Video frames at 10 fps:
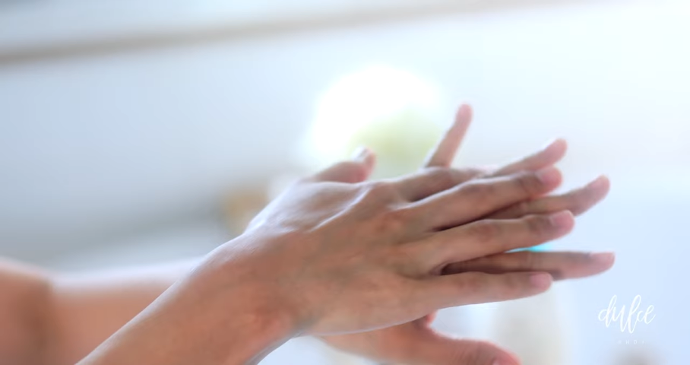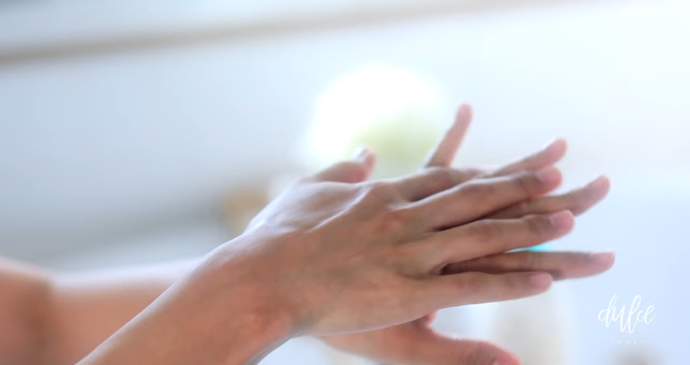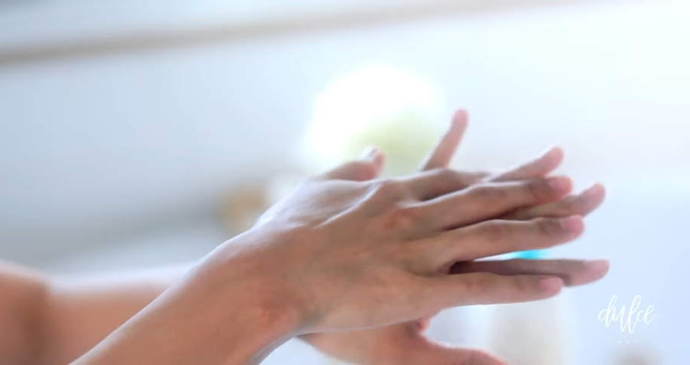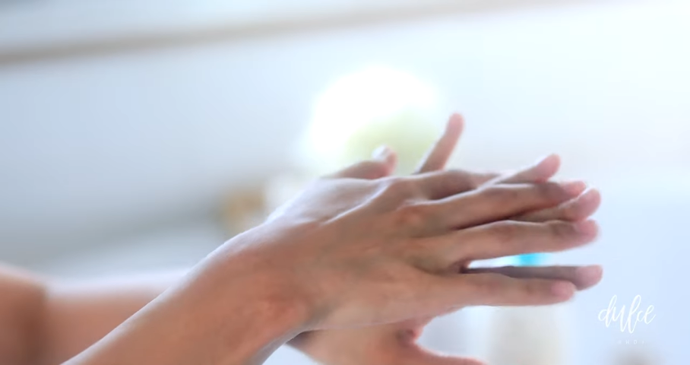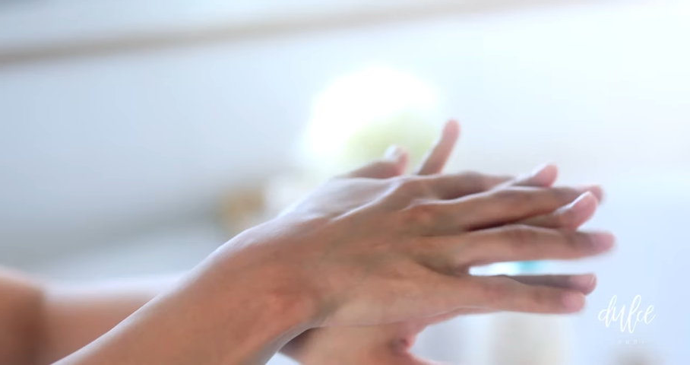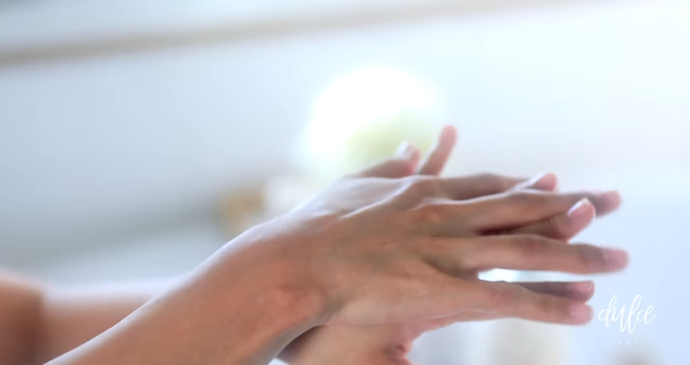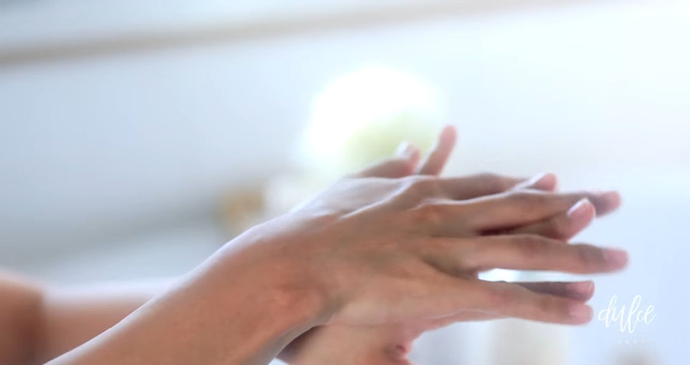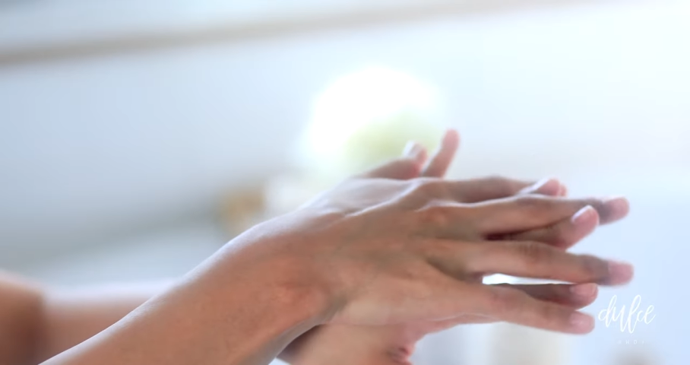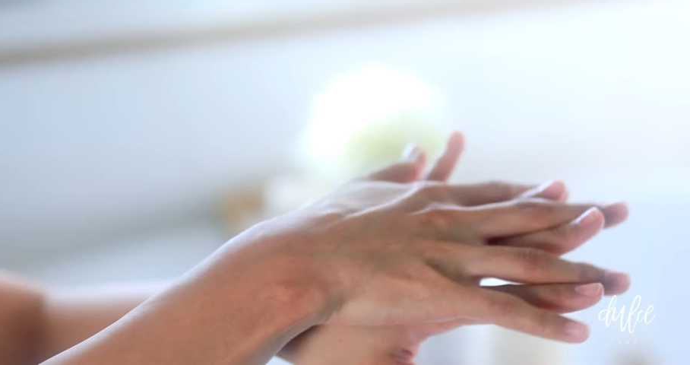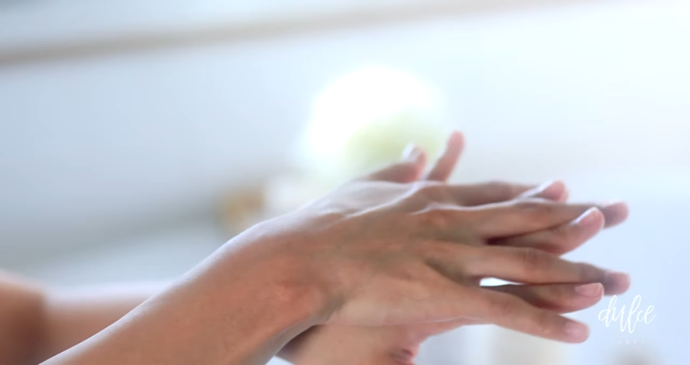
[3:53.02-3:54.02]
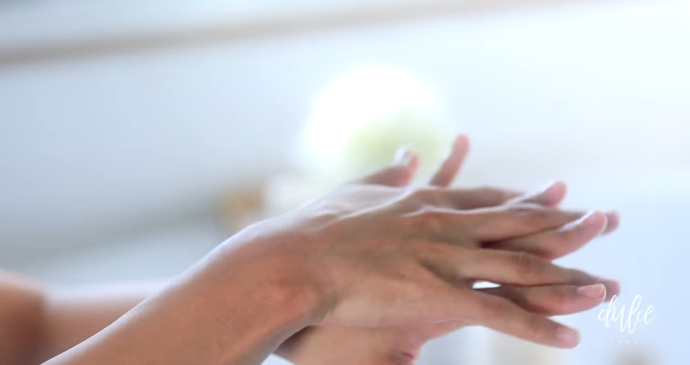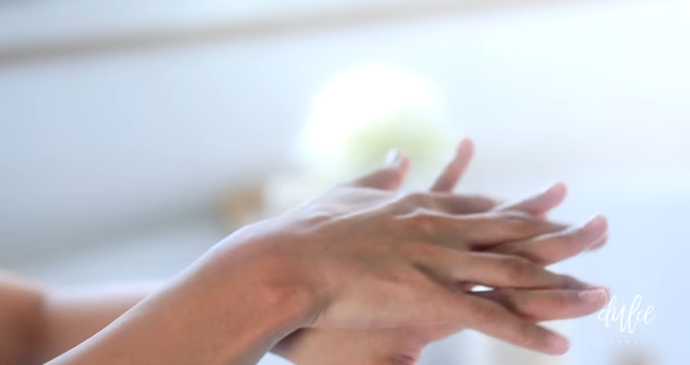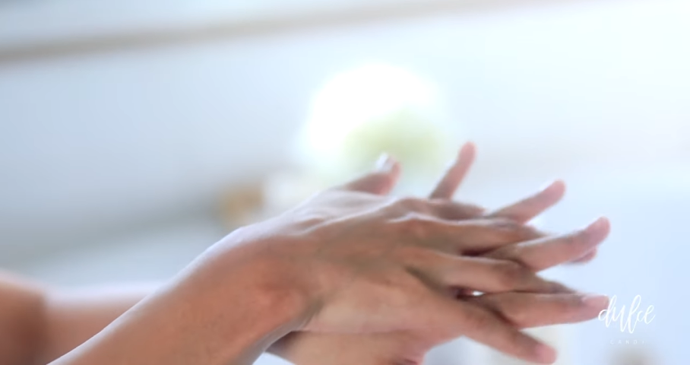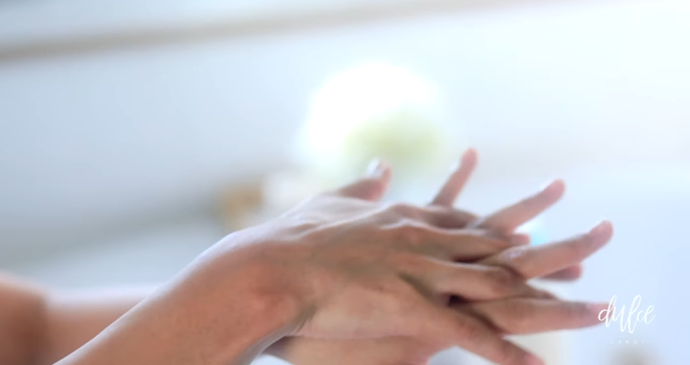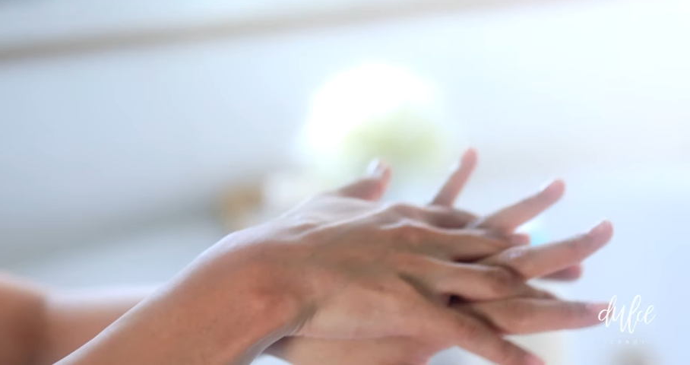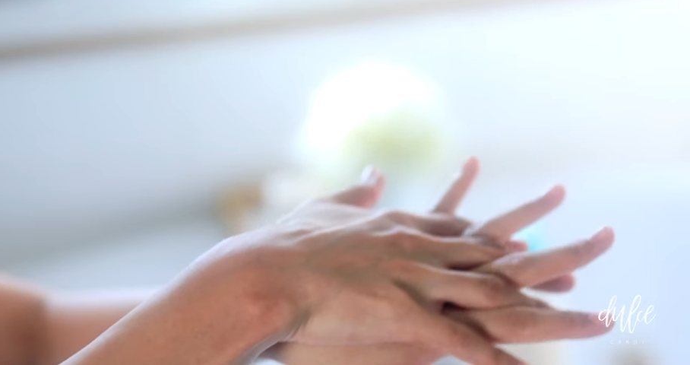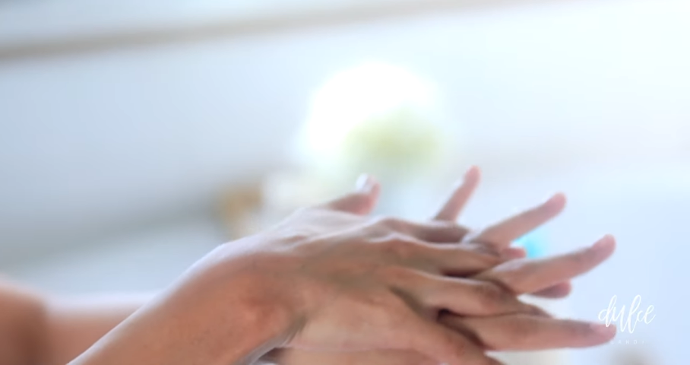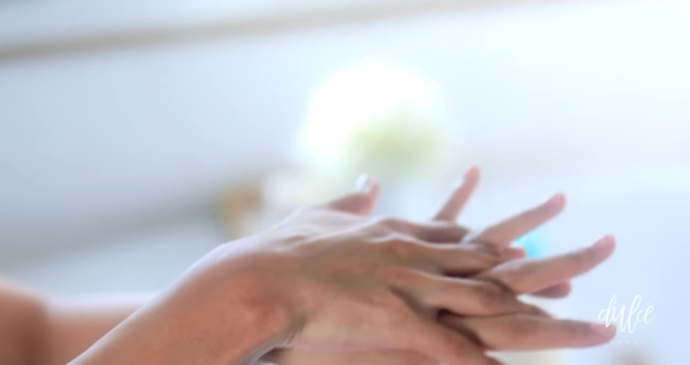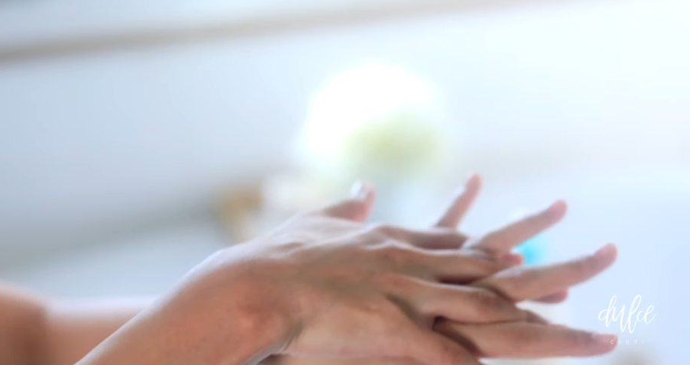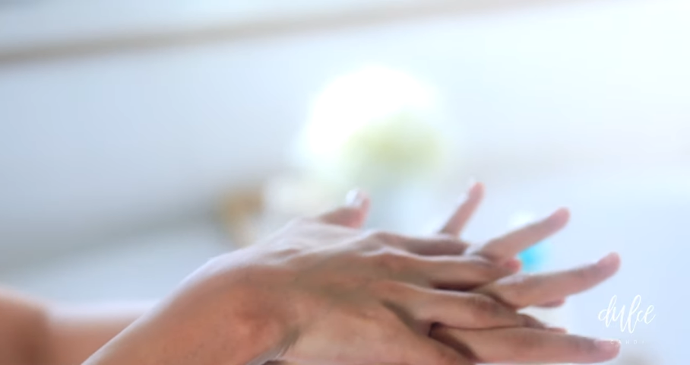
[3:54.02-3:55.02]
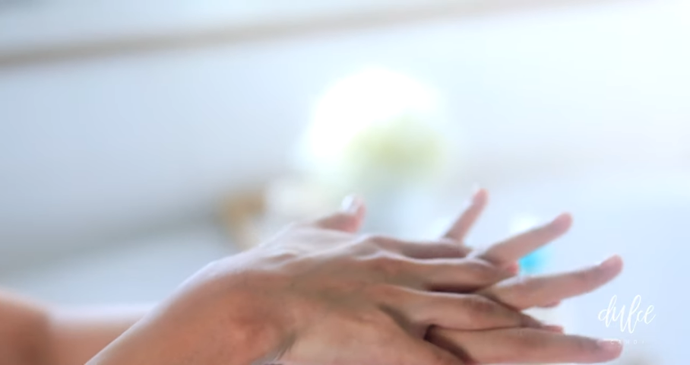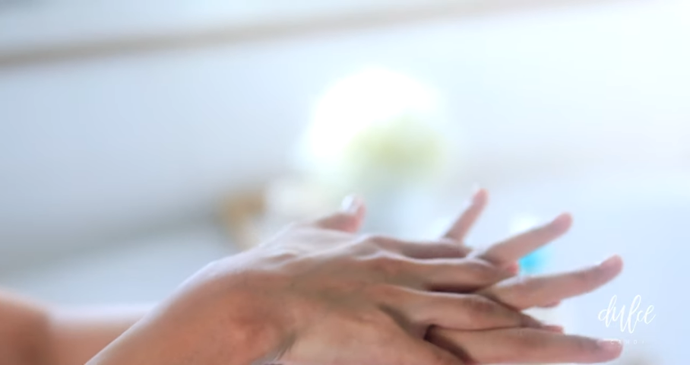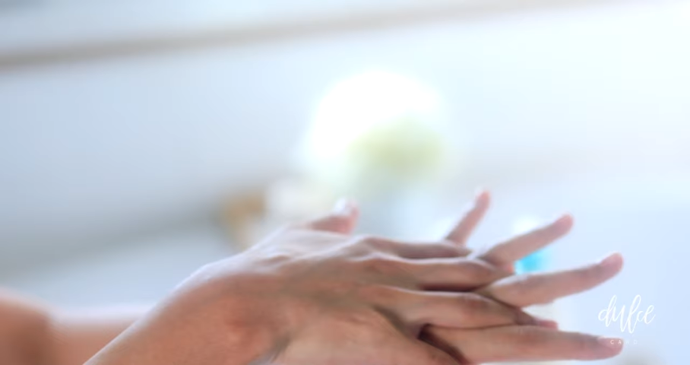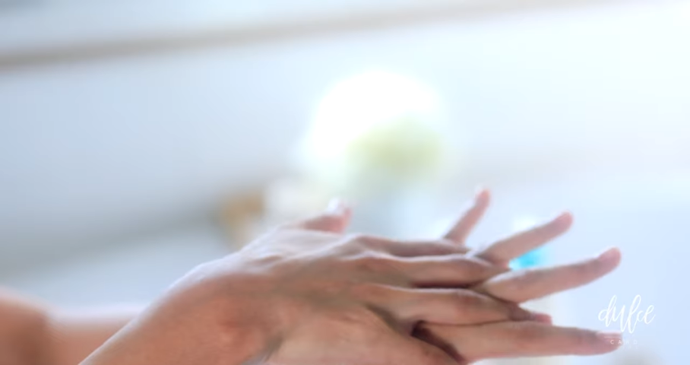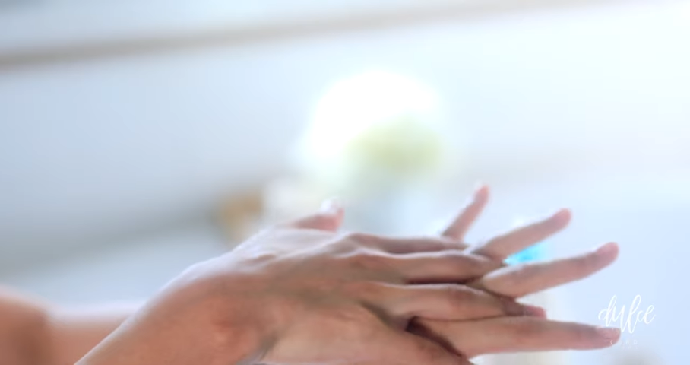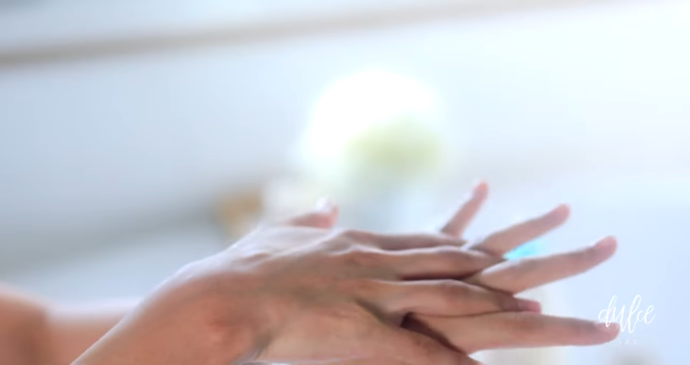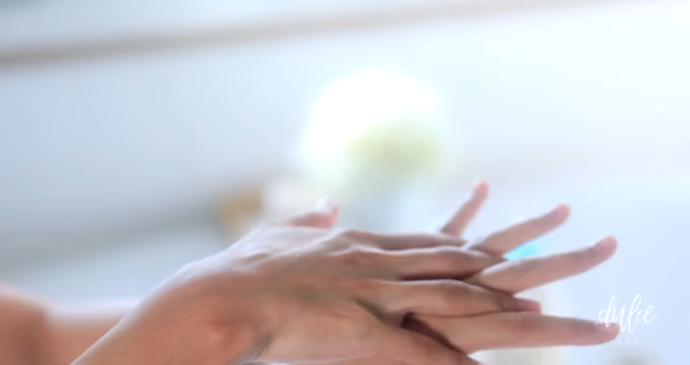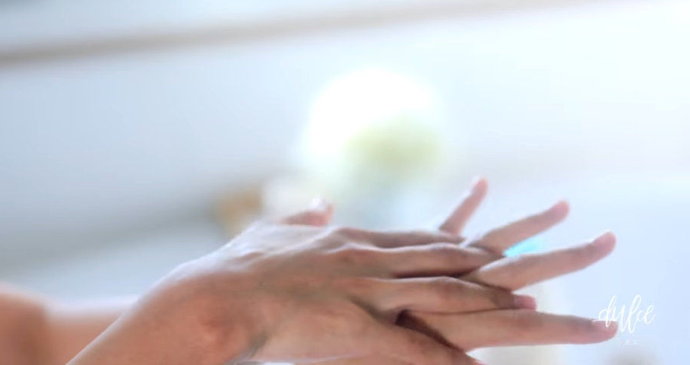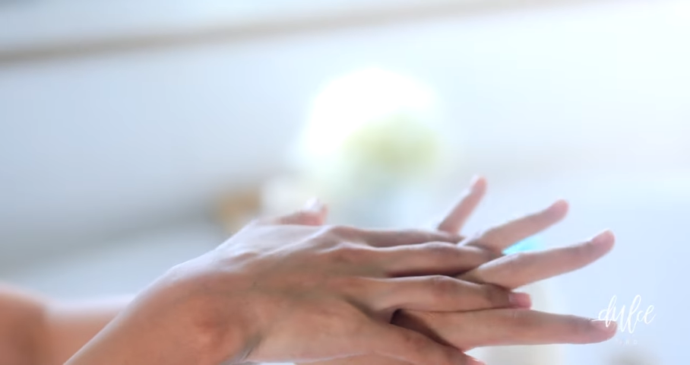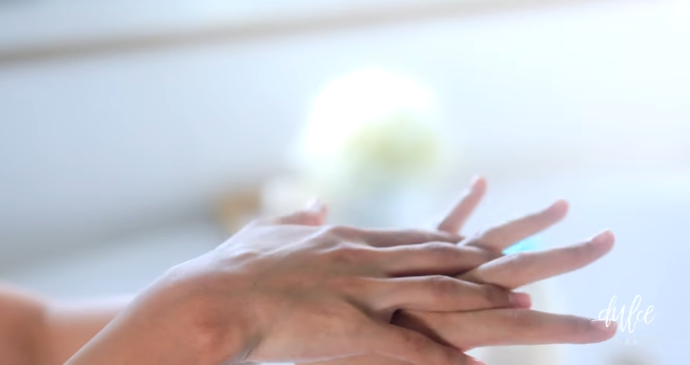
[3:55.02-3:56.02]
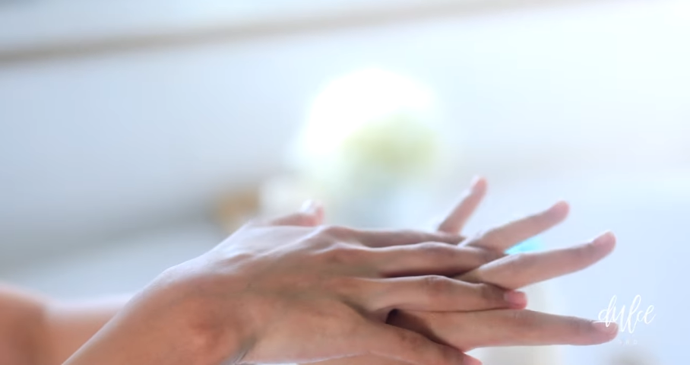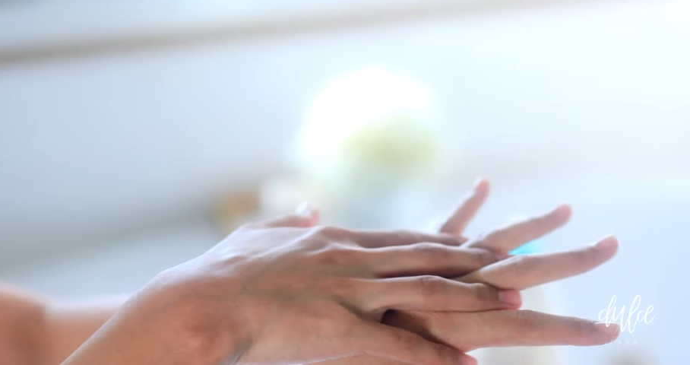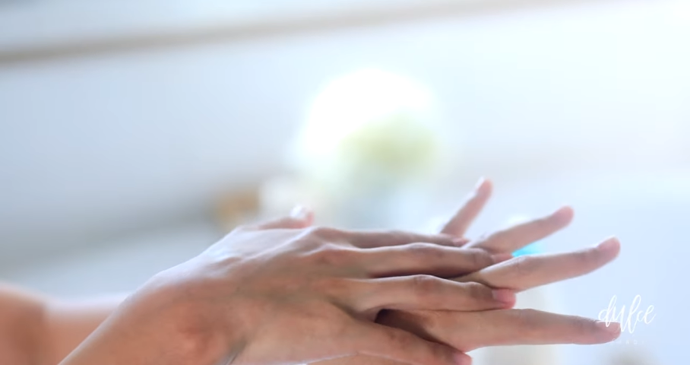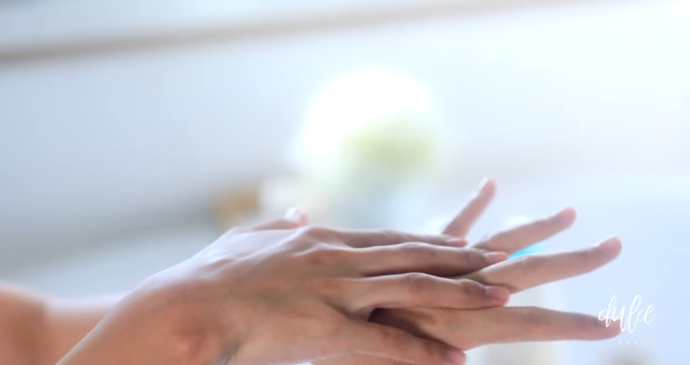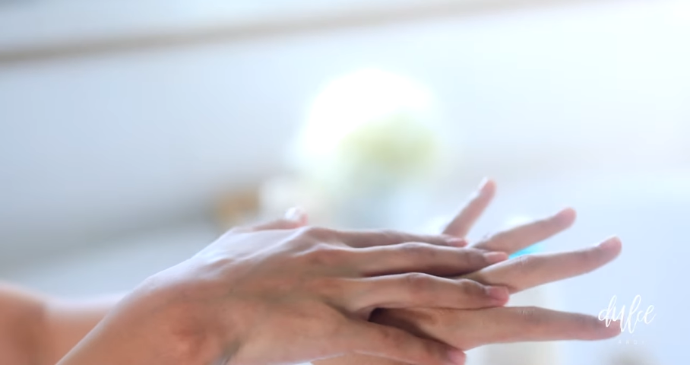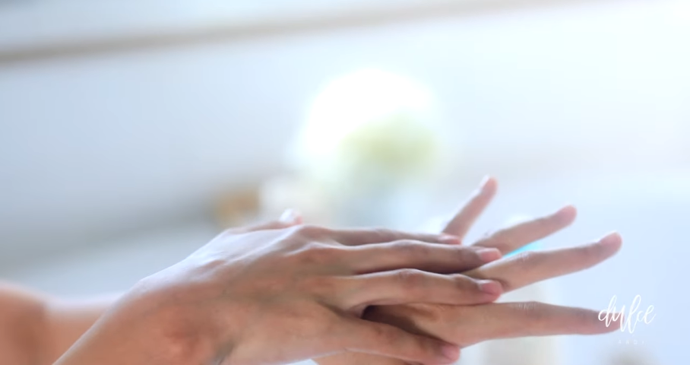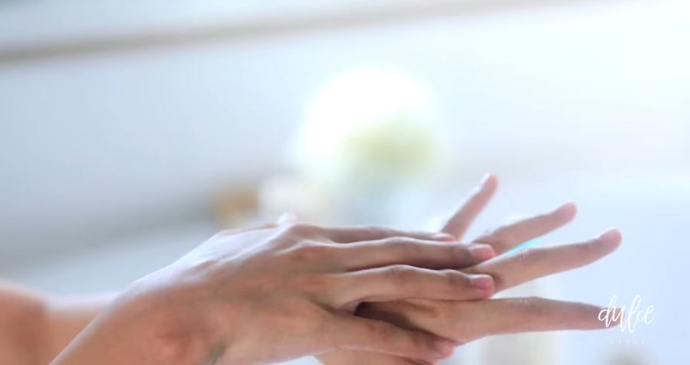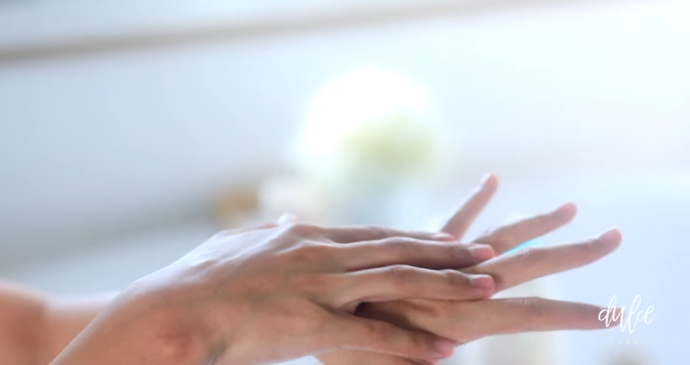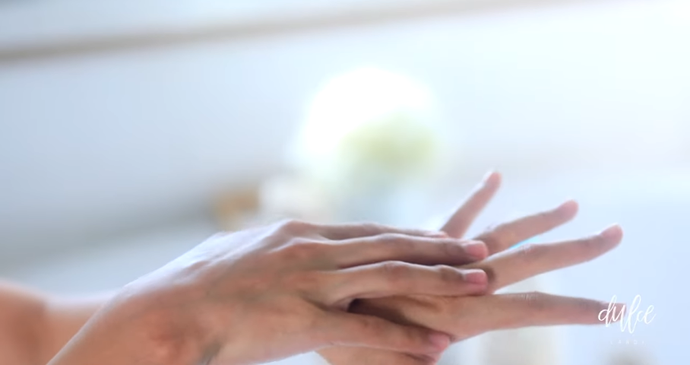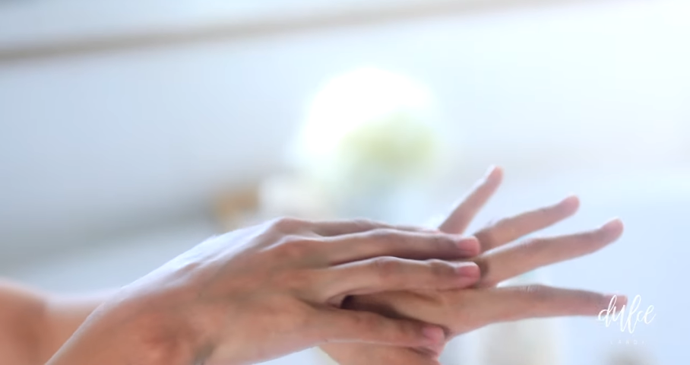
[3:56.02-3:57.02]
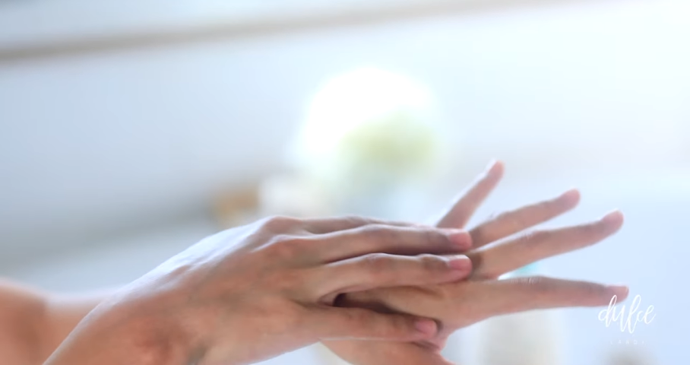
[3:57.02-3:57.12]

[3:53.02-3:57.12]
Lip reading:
[unreadable: no face in view]